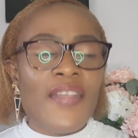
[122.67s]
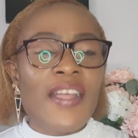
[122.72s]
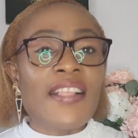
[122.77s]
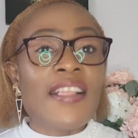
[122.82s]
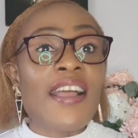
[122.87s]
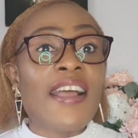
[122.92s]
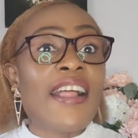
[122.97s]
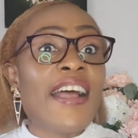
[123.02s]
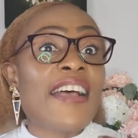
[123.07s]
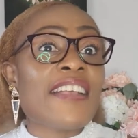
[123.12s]
that
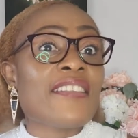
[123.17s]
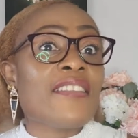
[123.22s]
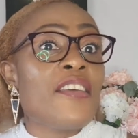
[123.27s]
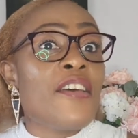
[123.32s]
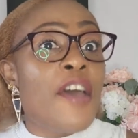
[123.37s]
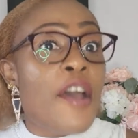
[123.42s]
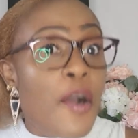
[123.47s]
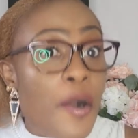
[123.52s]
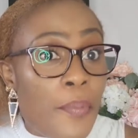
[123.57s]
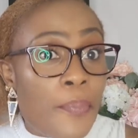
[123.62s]
can
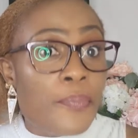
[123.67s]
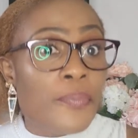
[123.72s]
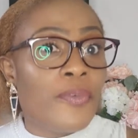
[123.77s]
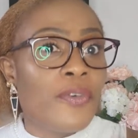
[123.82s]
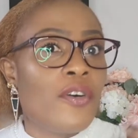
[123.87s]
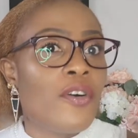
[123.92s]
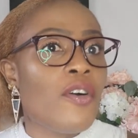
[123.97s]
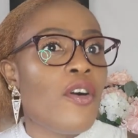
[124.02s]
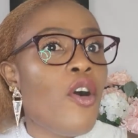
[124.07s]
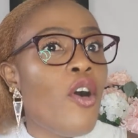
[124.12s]
help
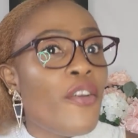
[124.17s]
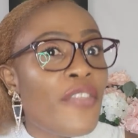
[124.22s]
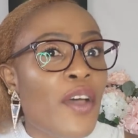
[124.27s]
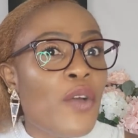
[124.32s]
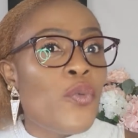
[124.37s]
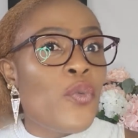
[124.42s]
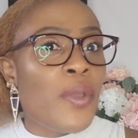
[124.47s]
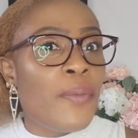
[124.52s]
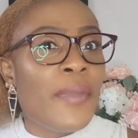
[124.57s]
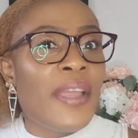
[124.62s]
other
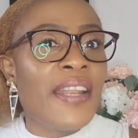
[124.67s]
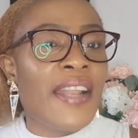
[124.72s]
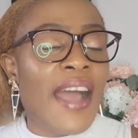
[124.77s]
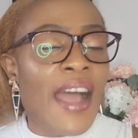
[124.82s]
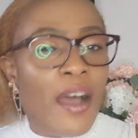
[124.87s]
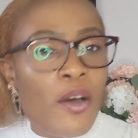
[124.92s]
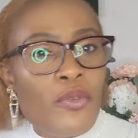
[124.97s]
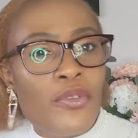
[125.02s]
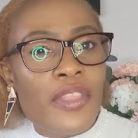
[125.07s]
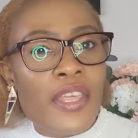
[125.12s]
women
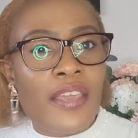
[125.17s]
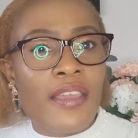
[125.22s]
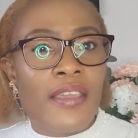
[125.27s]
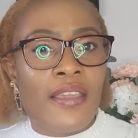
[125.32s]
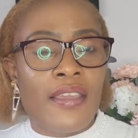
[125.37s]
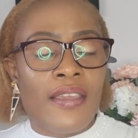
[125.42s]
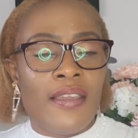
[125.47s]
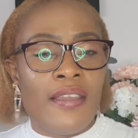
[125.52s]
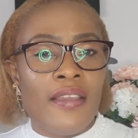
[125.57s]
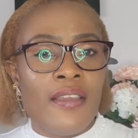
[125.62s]
out there
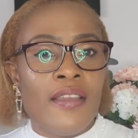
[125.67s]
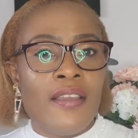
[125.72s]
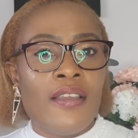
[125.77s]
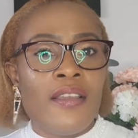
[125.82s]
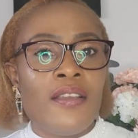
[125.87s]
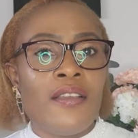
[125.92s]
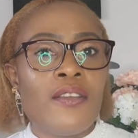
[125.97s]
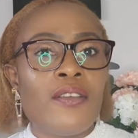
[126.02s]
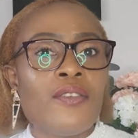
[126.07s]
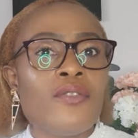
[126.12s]

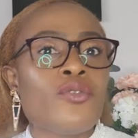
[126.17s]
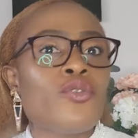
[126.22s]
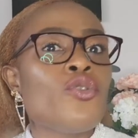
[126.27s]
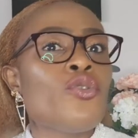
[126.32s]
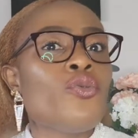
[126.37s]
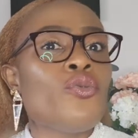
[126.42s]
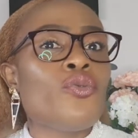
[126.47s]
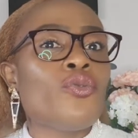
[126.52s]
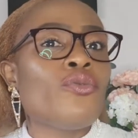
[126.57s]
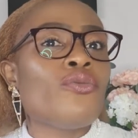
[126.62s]

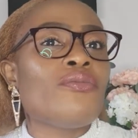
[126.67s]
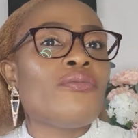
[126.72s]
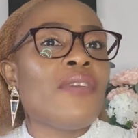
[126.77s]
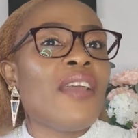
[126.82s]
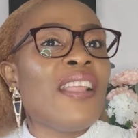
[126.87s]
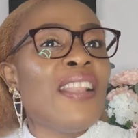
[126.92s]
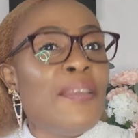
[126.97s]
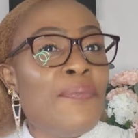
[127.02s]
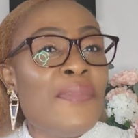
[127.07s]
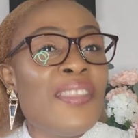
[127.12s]
to
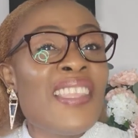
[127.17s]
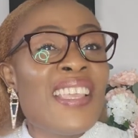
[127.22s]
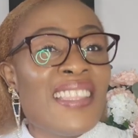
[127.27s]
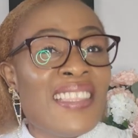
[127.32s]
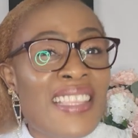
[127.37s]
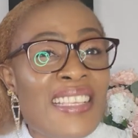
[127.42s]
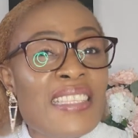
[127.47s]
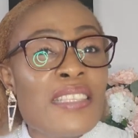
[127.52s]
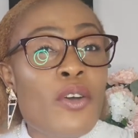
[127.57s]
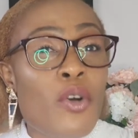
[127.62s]
eliminate
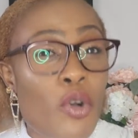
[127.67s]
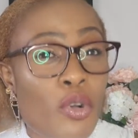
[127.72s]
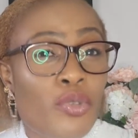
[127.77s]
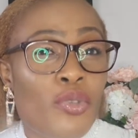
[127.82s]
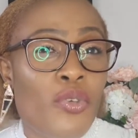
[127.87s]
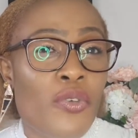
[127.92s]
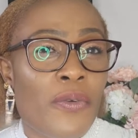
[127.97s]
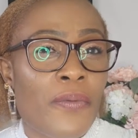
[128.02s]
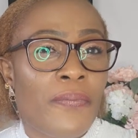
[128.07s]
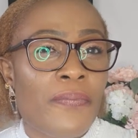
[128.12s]
this
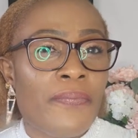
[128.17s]
odor.